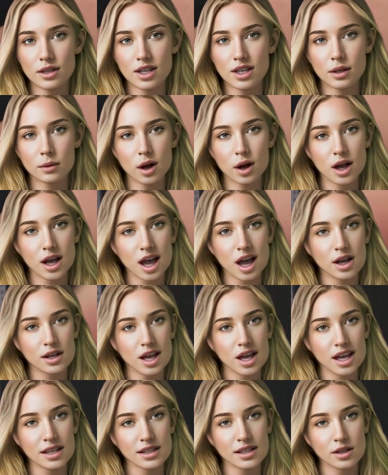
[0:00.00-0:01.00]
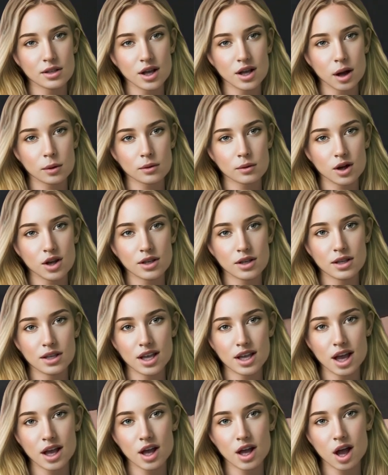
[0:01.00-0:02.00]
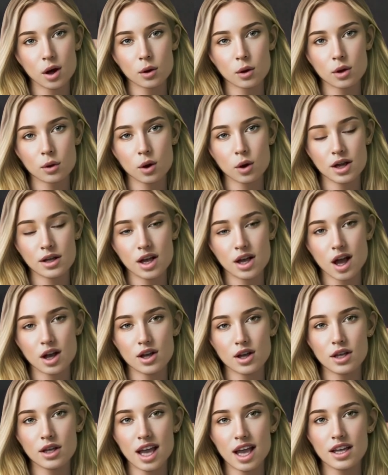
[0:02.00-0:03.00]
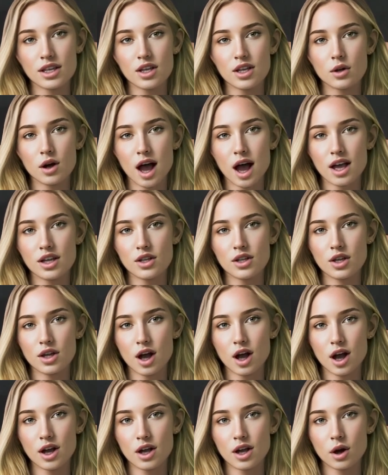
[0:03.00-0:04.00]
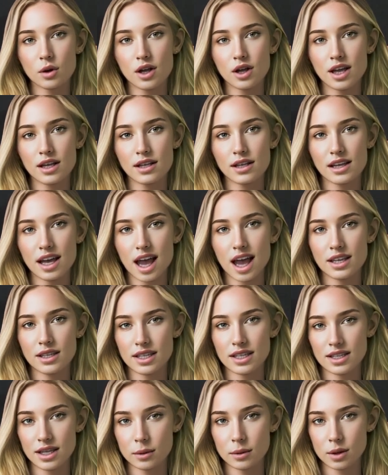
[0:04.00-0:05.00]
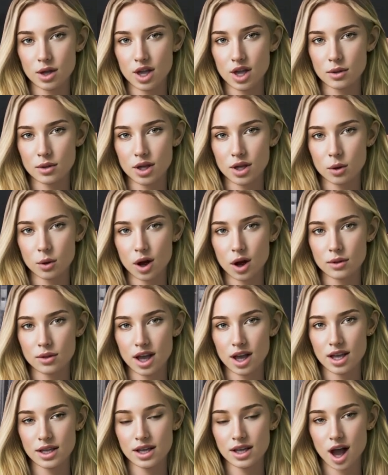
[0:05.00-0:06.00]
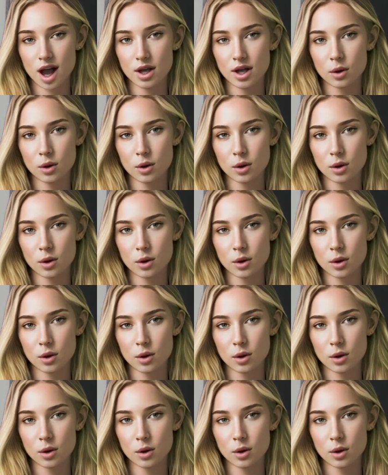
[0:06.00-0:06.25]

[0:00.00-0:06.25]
Small hairlines on the obverse, along with one longer light scratch, are noted, as is some surface roughness on